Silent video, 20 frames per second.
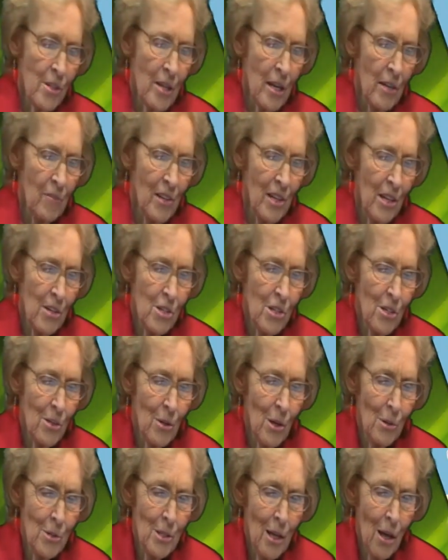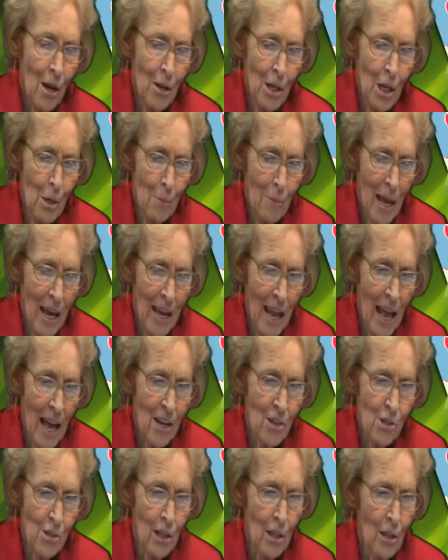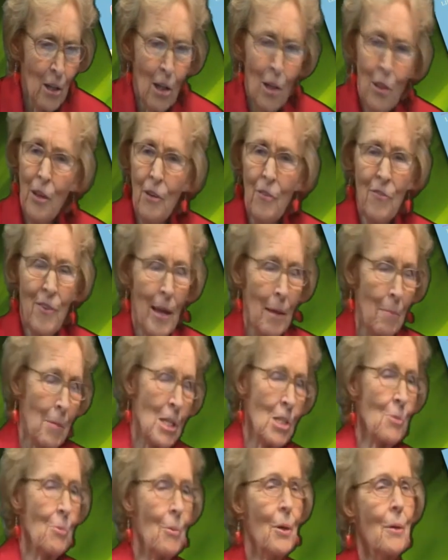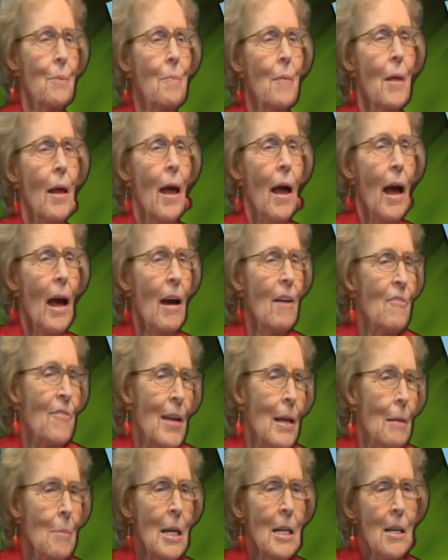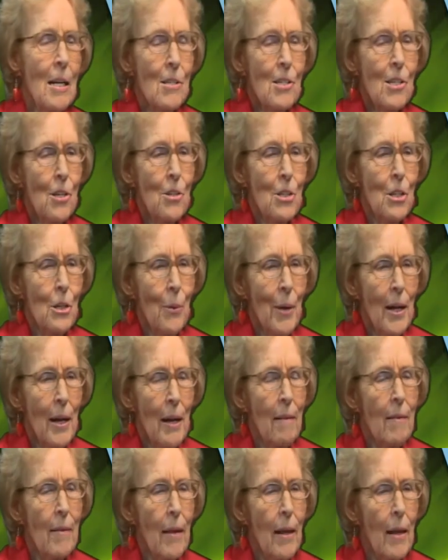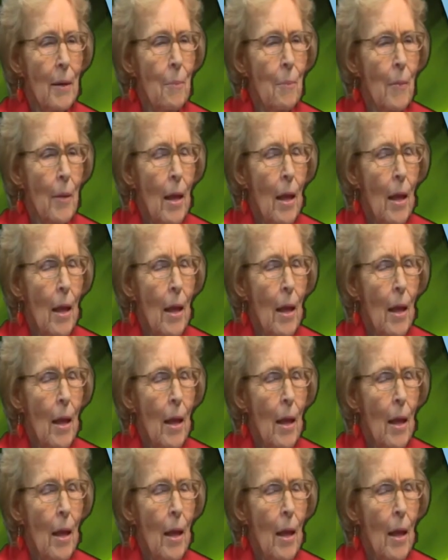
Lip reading: several years ago talking about how dull their families were. Our family doesn't do anything.